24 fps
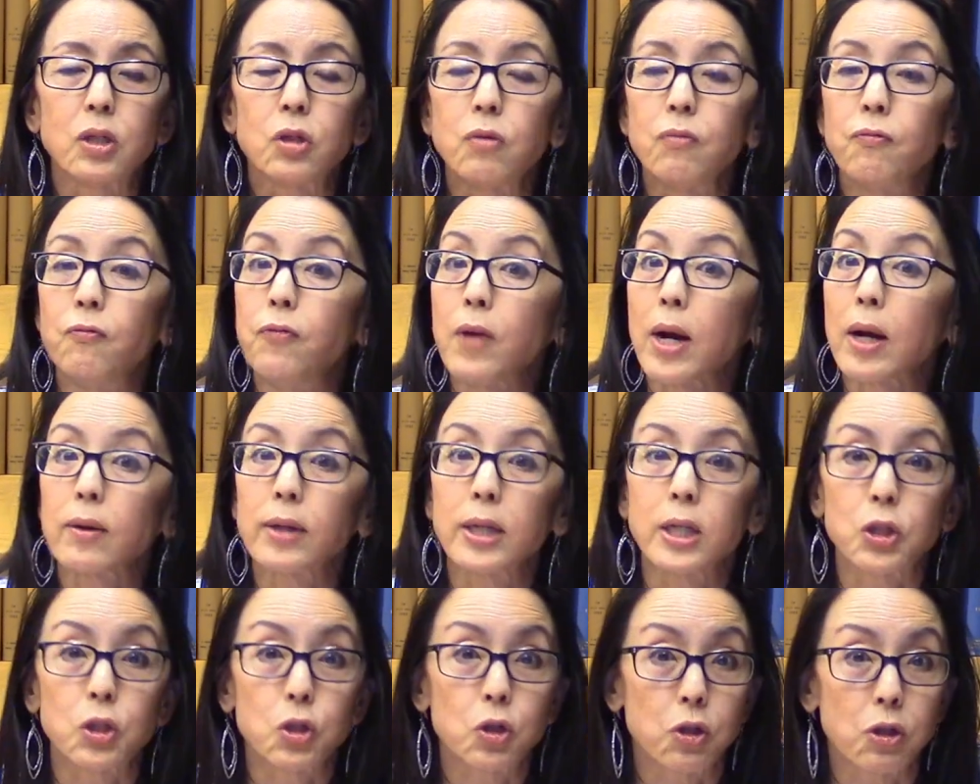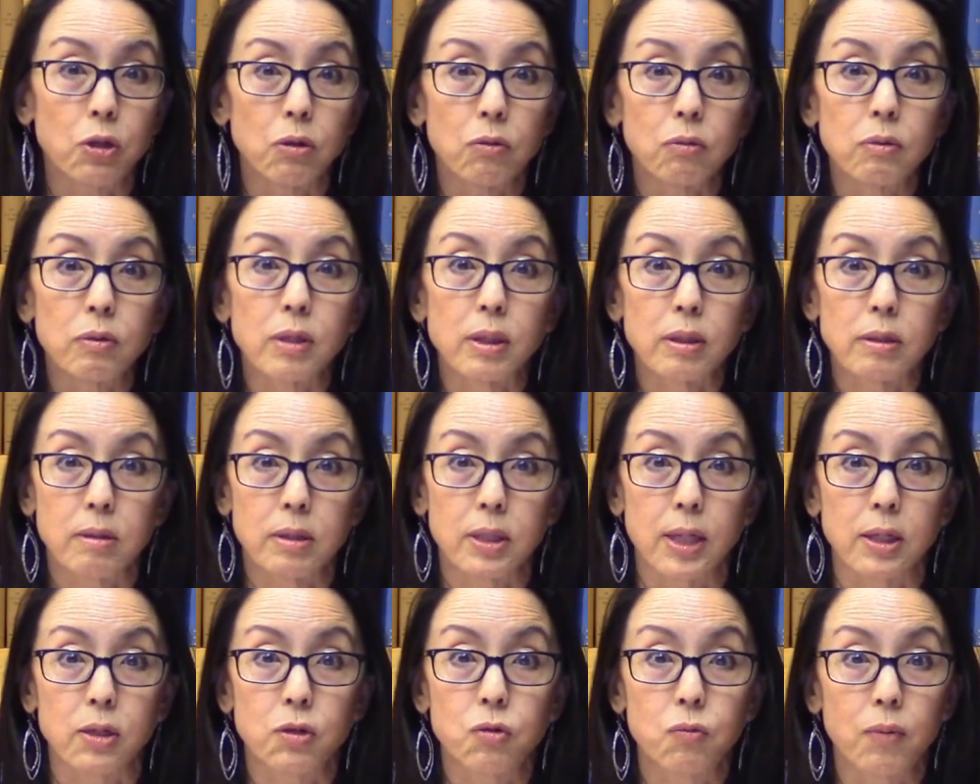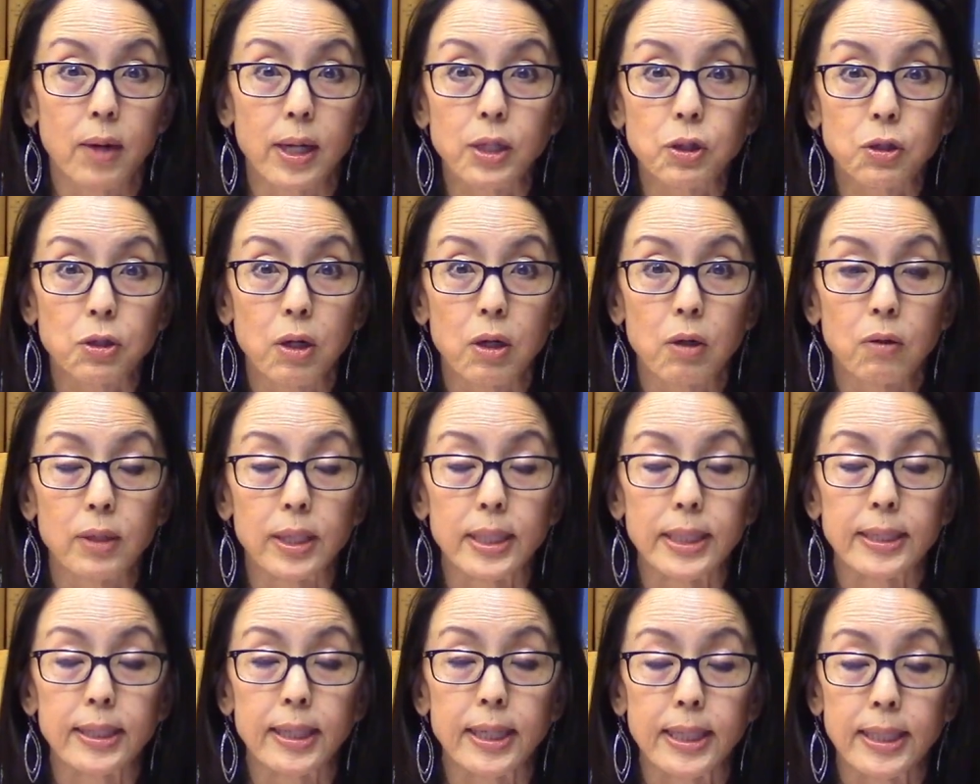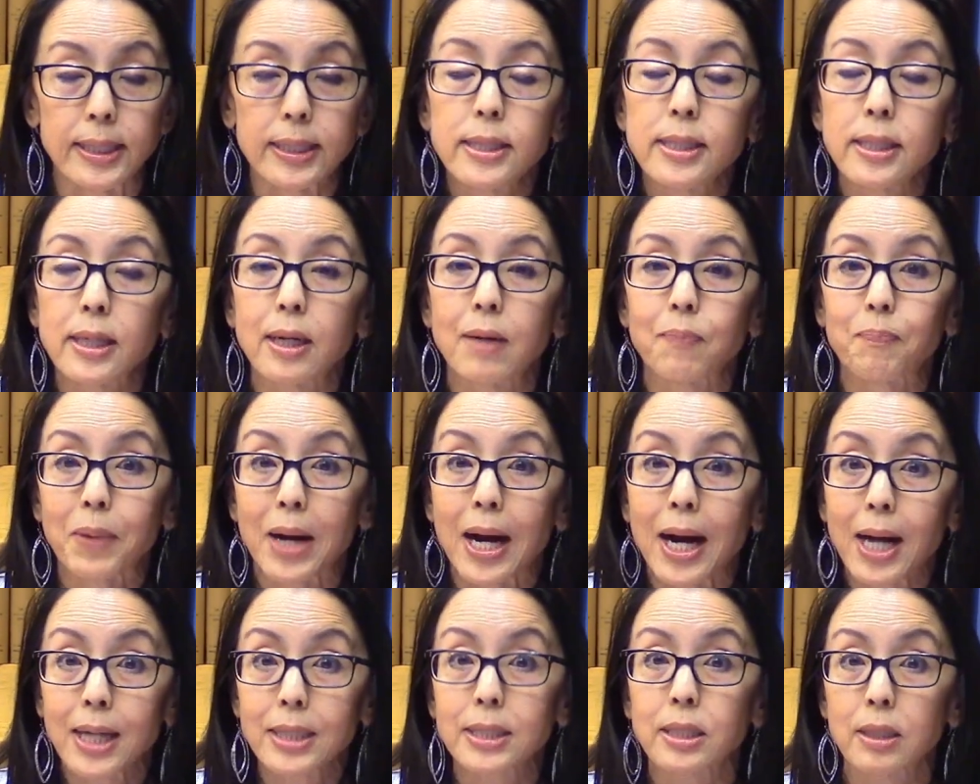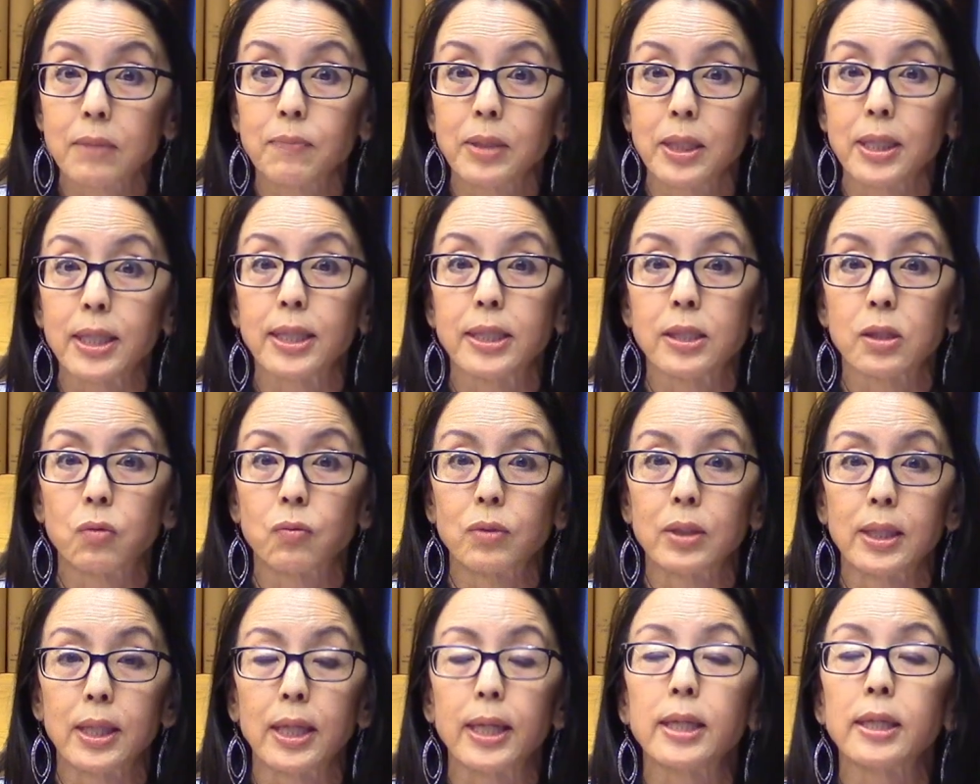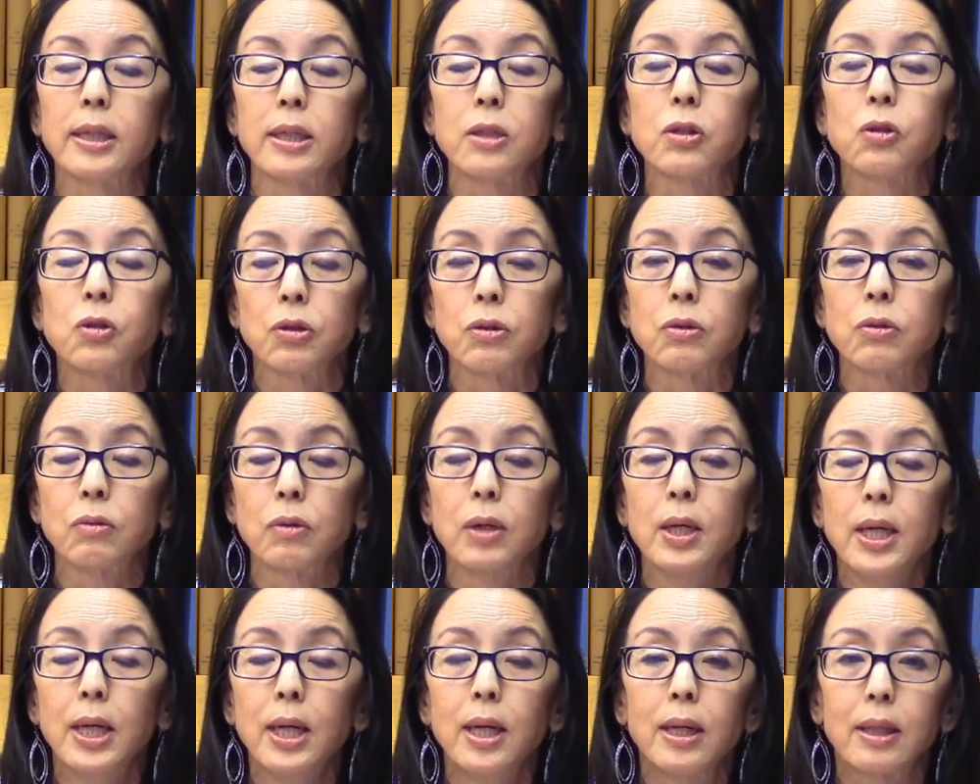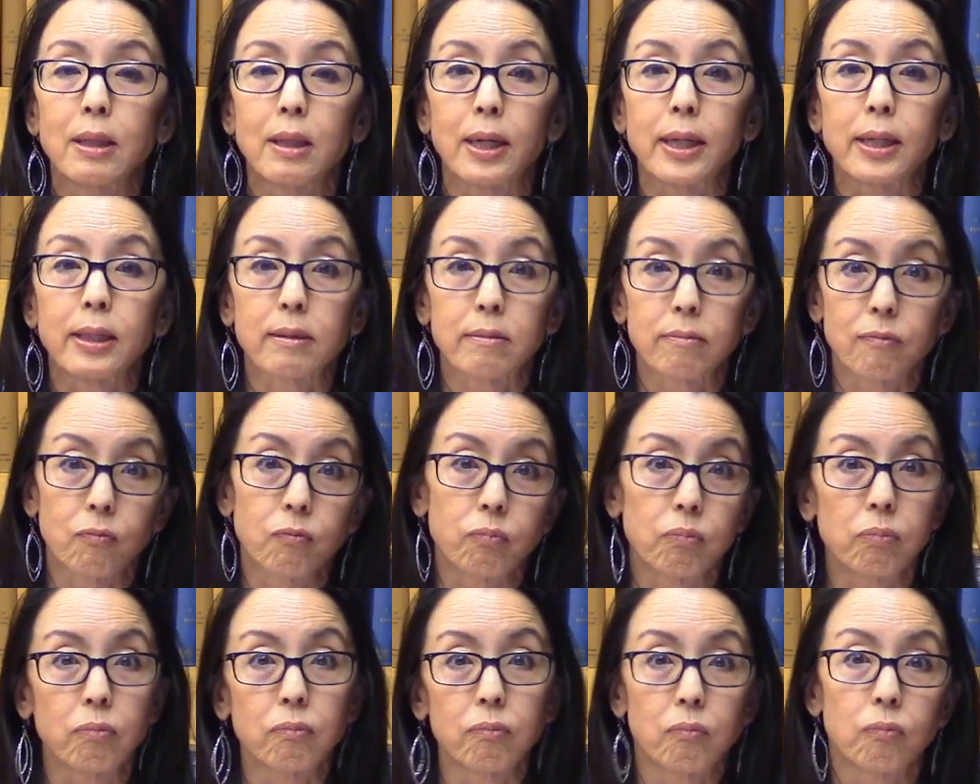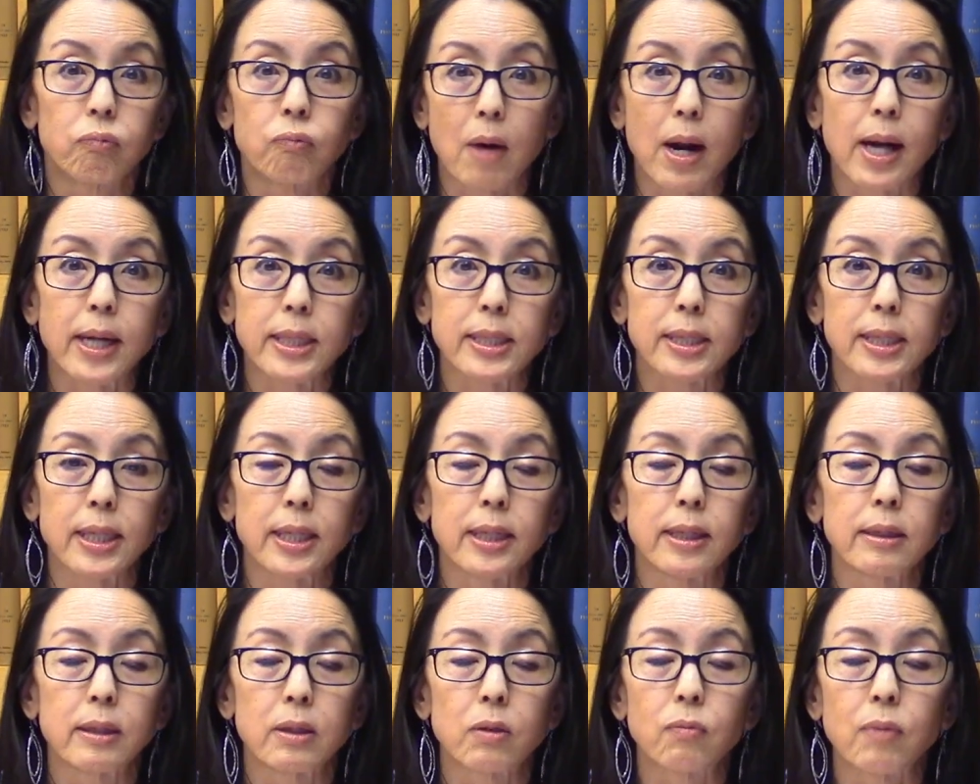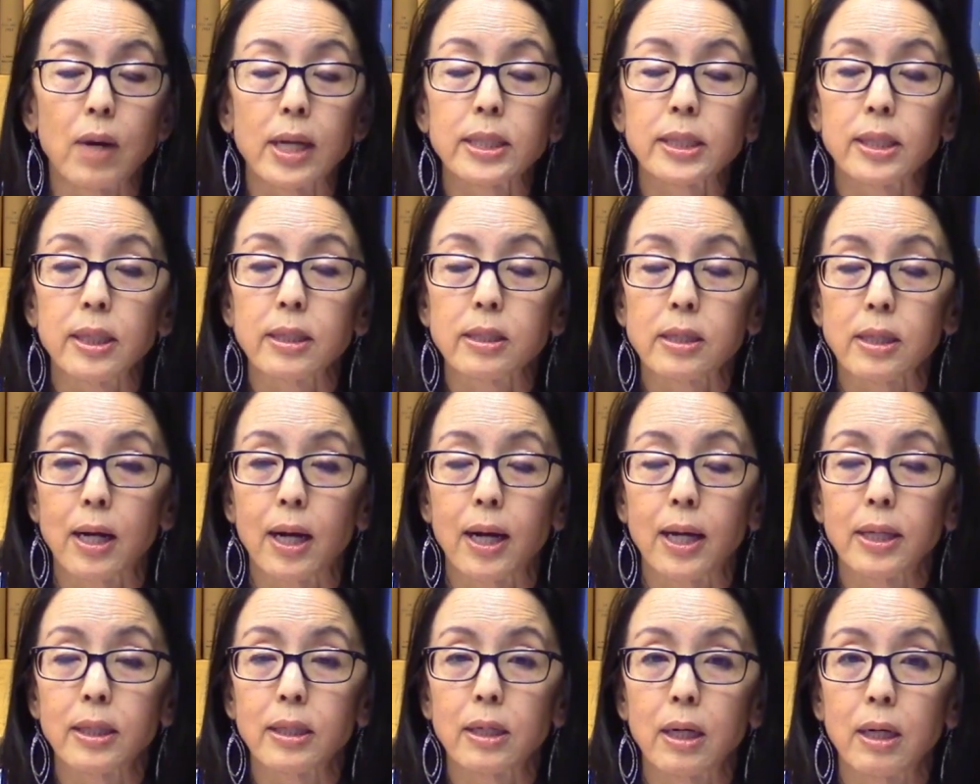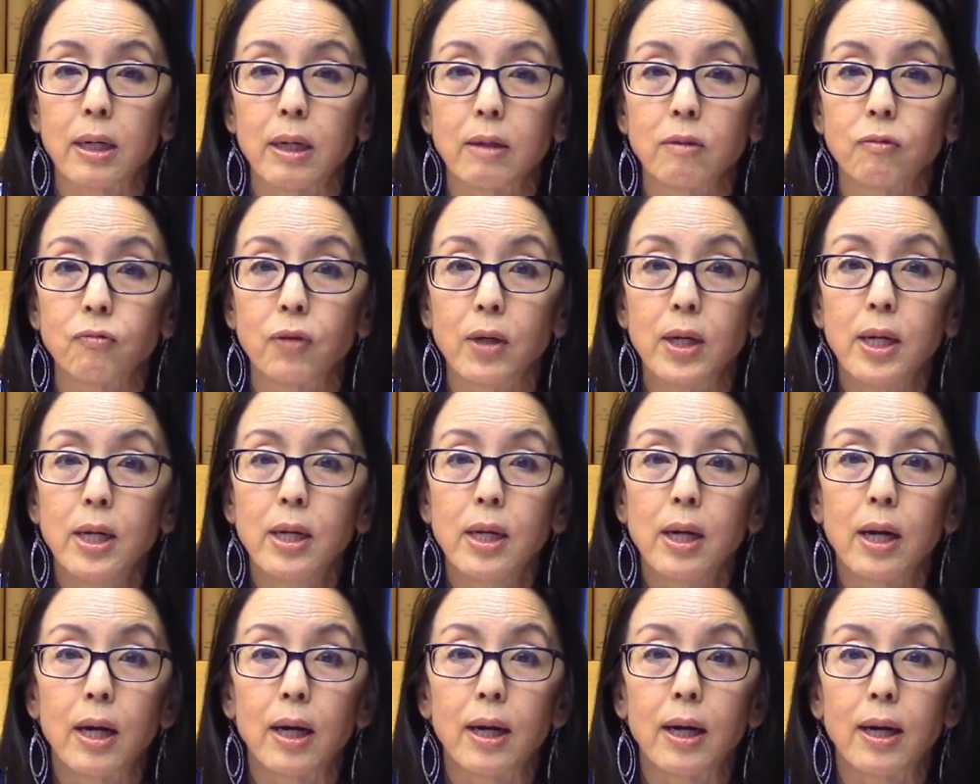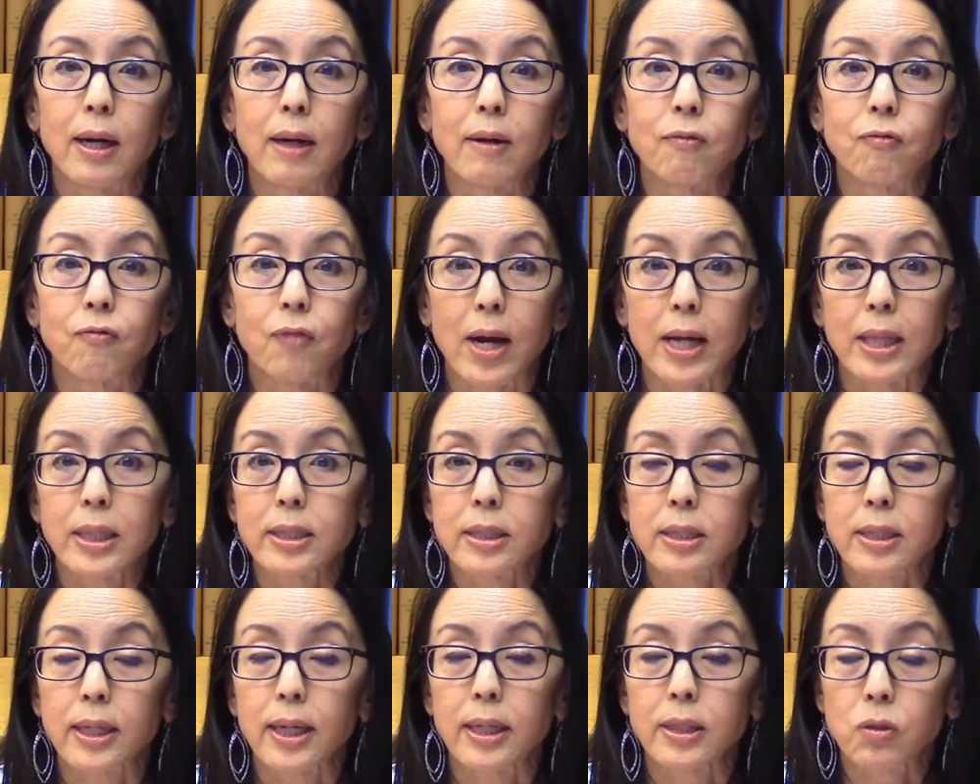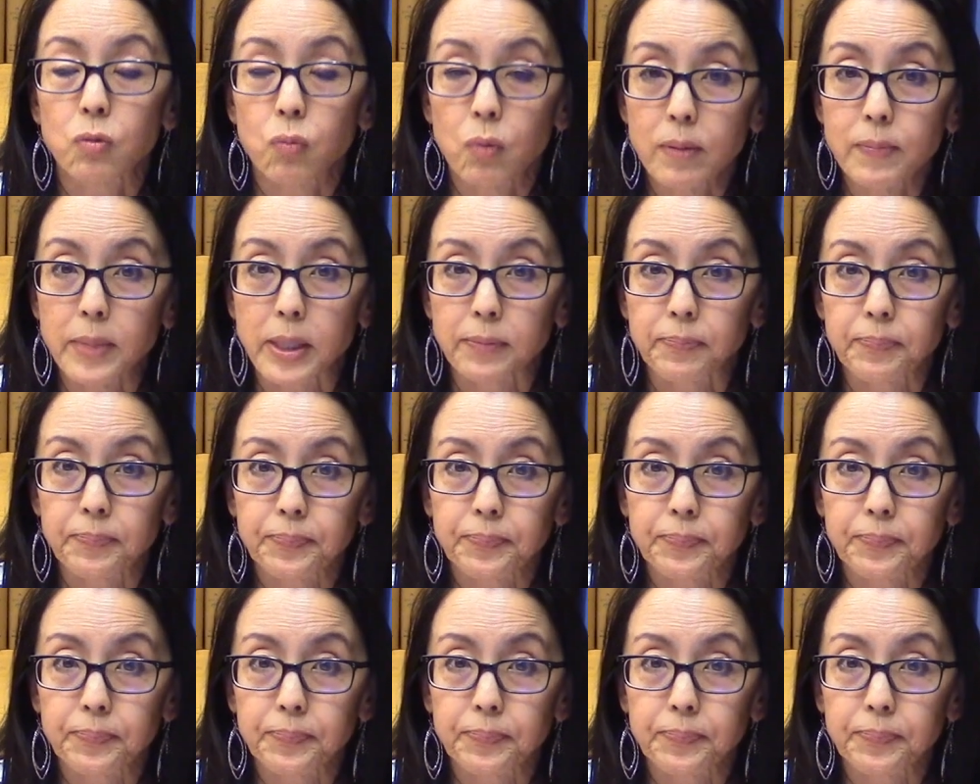very skewed sex ratio in India possibly is related to like the rising tide of violence against women.